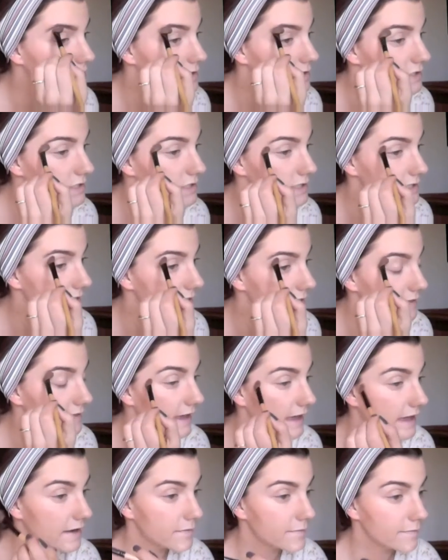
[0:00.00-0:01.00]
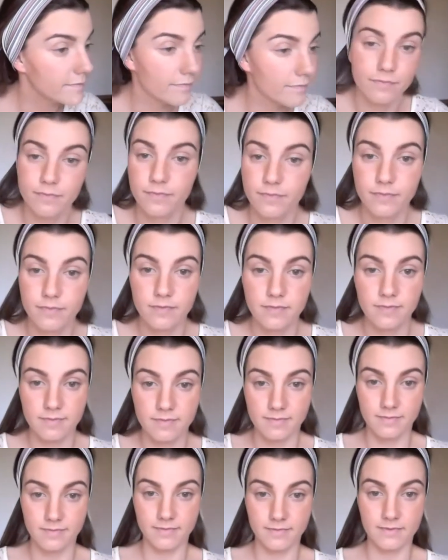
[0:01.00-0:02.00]
just like that.
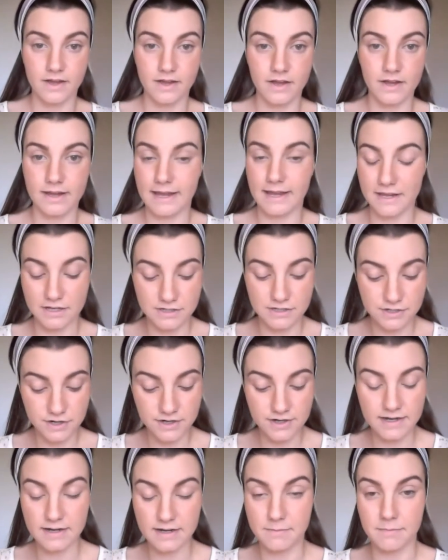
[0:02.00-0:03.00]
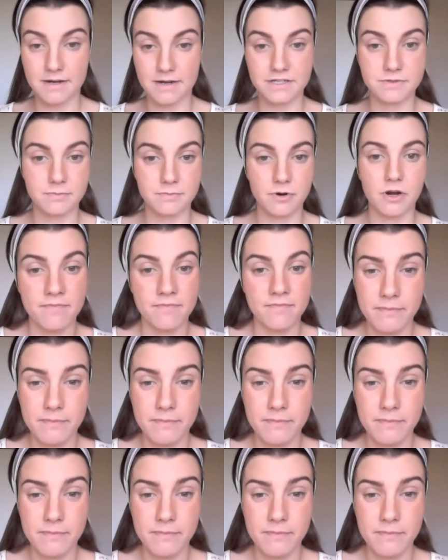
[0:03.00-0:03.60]
Okay, you don't need much product.